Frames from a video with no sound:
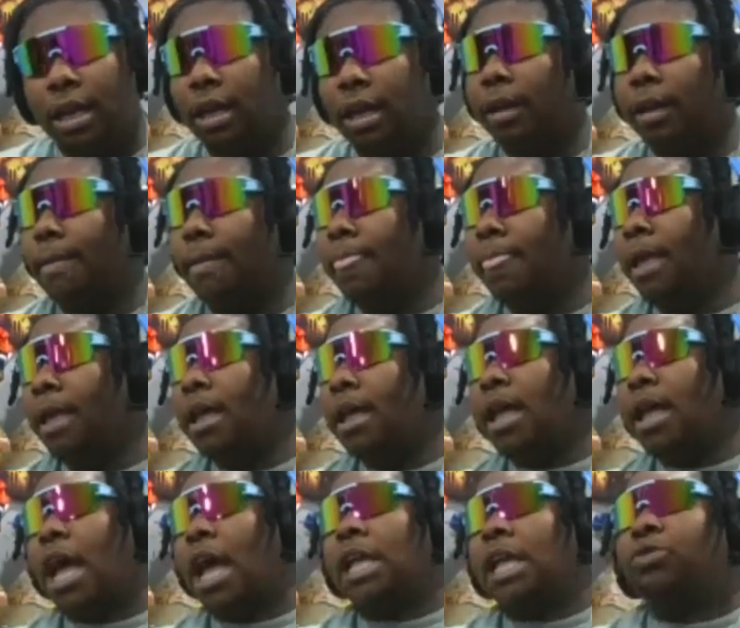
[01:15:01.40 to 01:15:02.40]
And, uh,
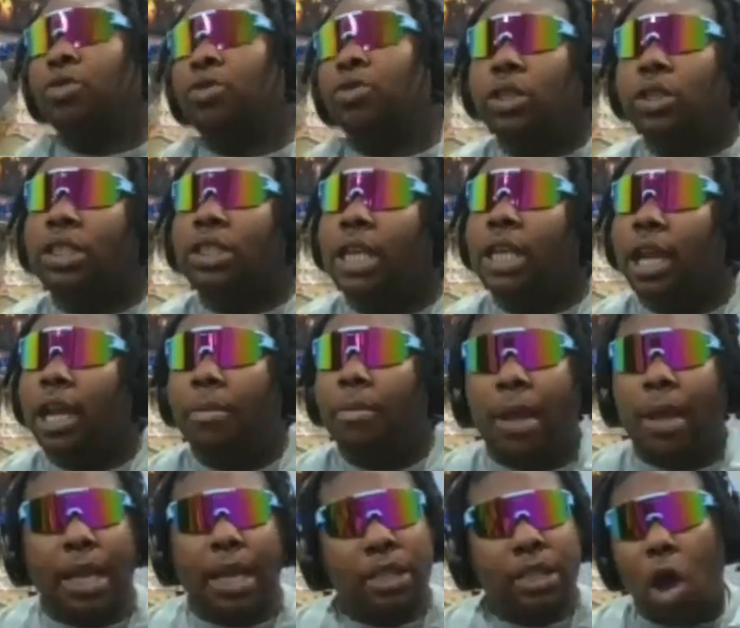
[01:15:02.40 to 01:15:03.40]
I just want to say,
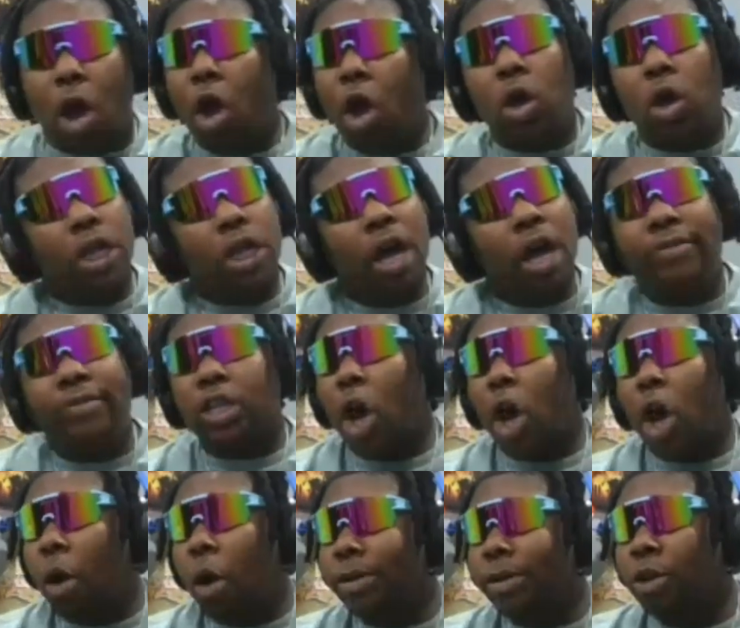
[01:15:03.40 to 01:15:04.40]
man, it's all love. It's
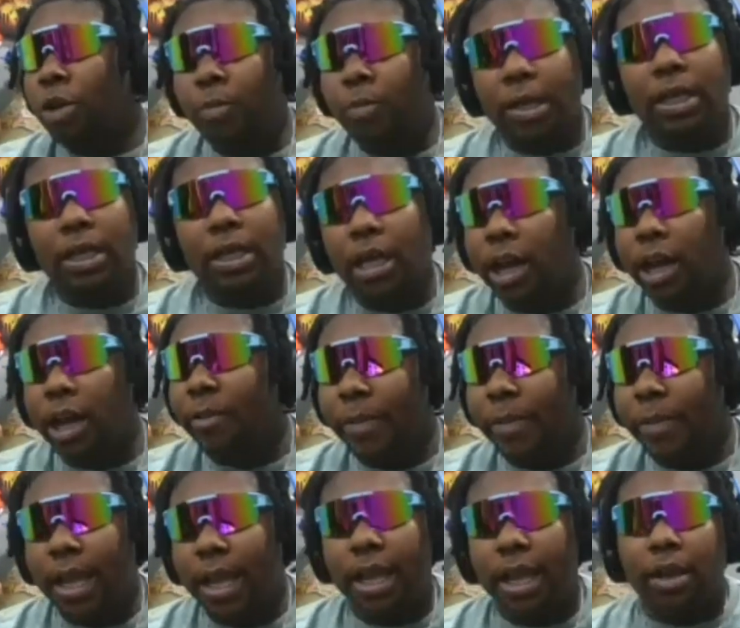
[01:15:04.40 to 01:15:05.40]
always gonna be
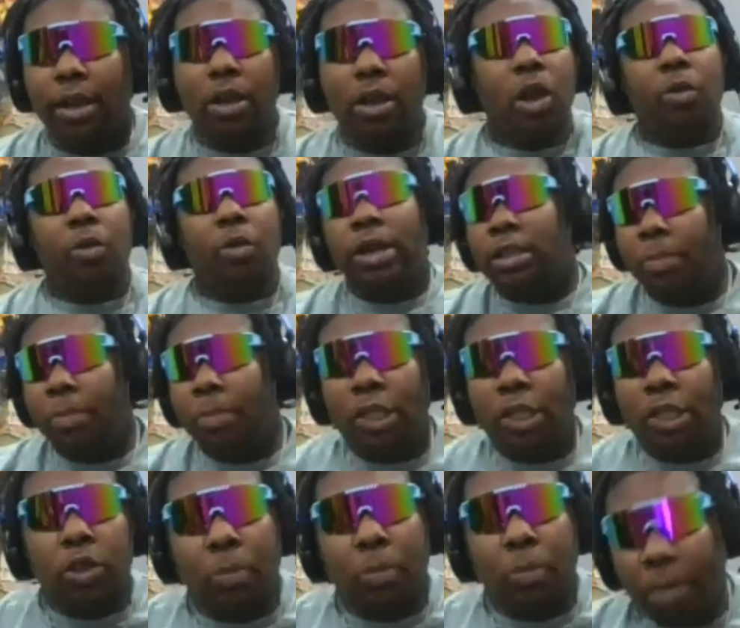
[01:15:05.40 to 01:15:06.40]
love, man.
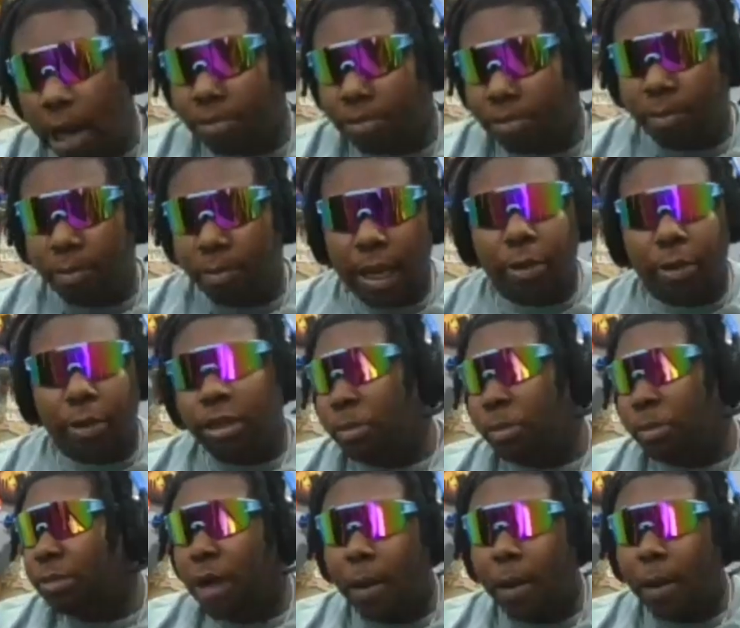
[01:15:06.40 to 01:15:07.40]
Recipe your pops, man.
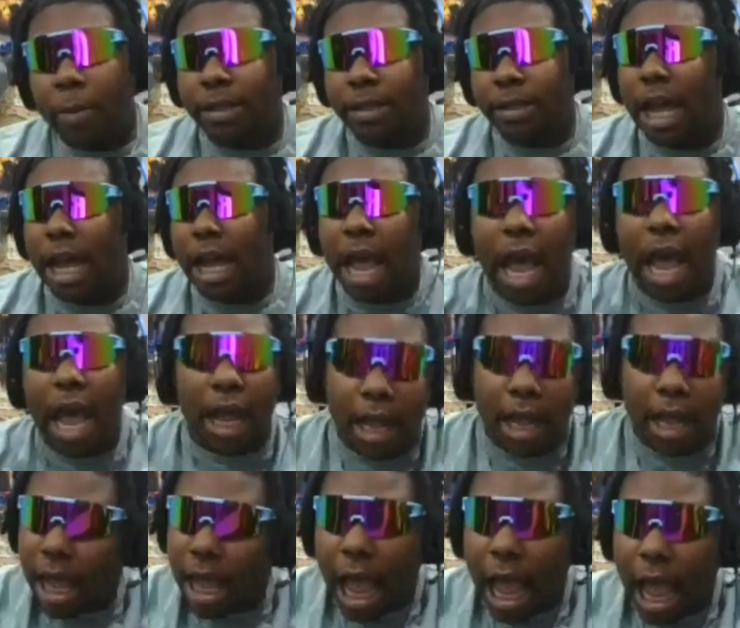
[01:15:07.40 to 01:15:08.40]
peace, my pops. I,
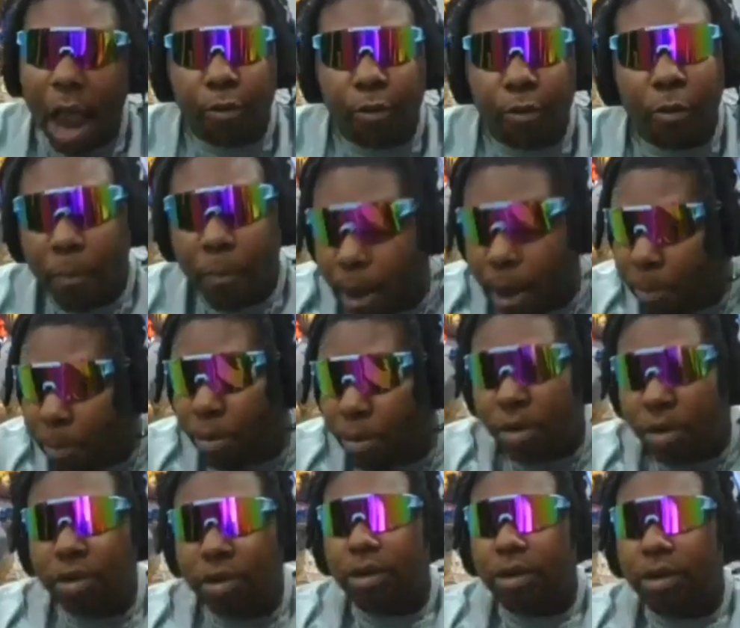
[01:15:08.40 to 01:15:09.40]
I I
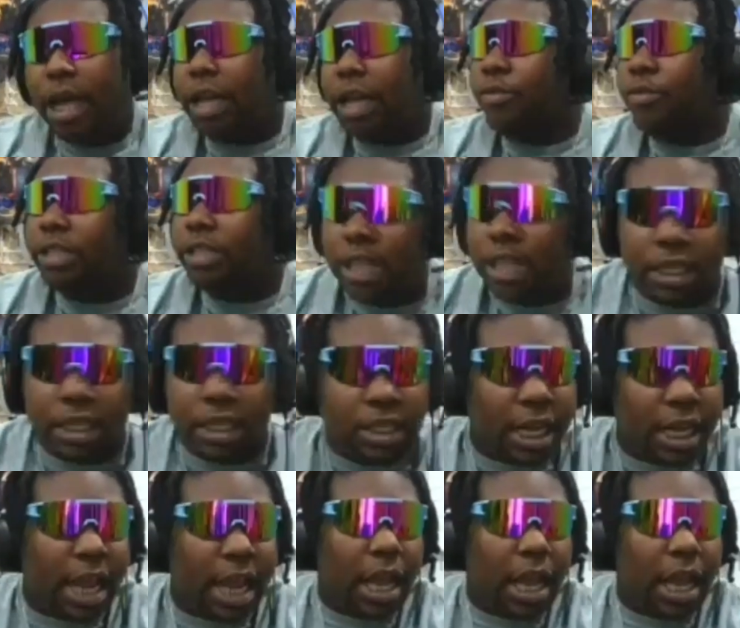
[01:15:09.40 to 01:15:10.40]
remember like it was
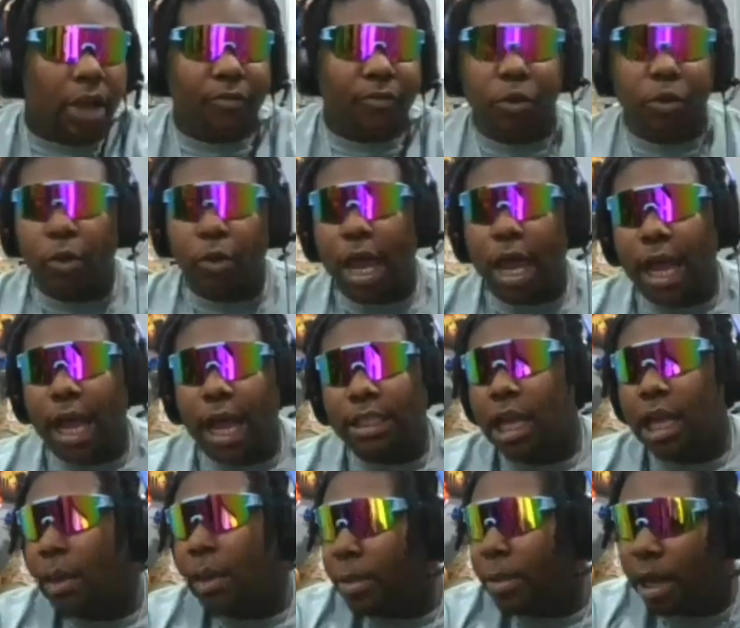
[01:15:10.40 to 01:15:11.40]
yesterday of you
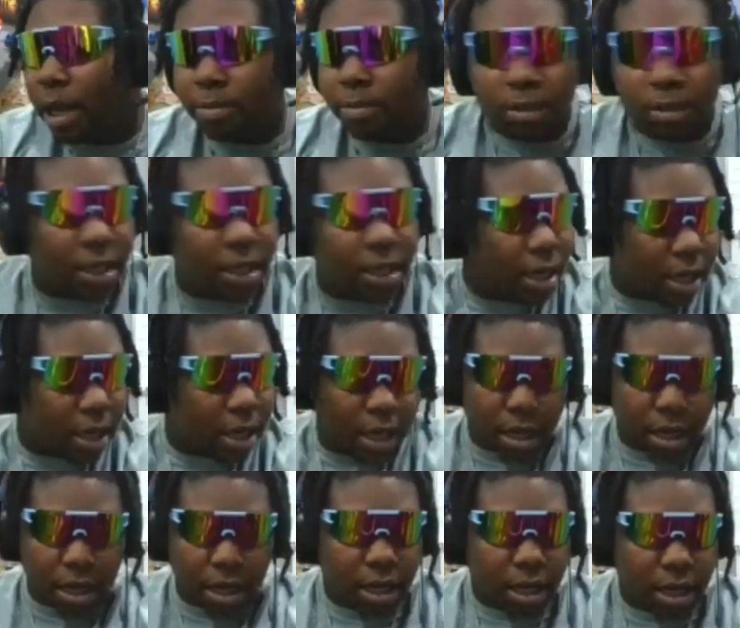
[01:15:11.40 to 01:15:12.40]
guys coming up to
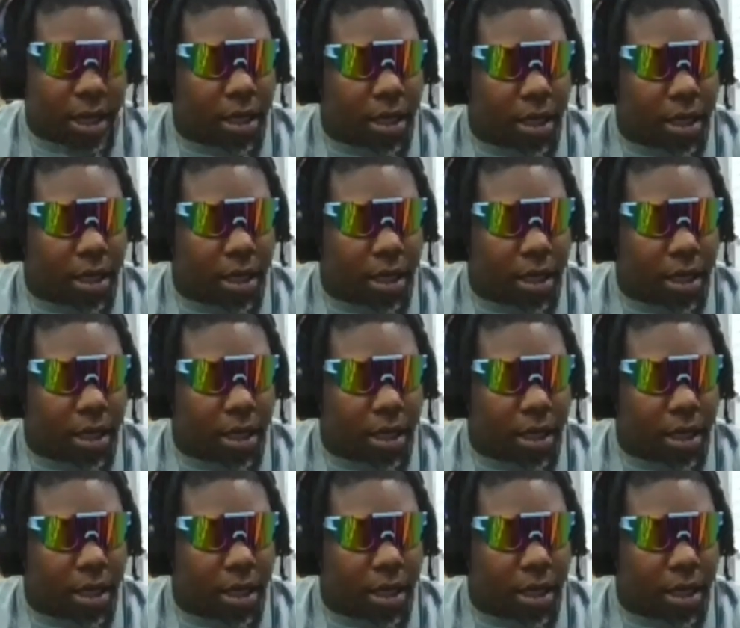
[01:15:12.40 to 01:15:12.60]
uh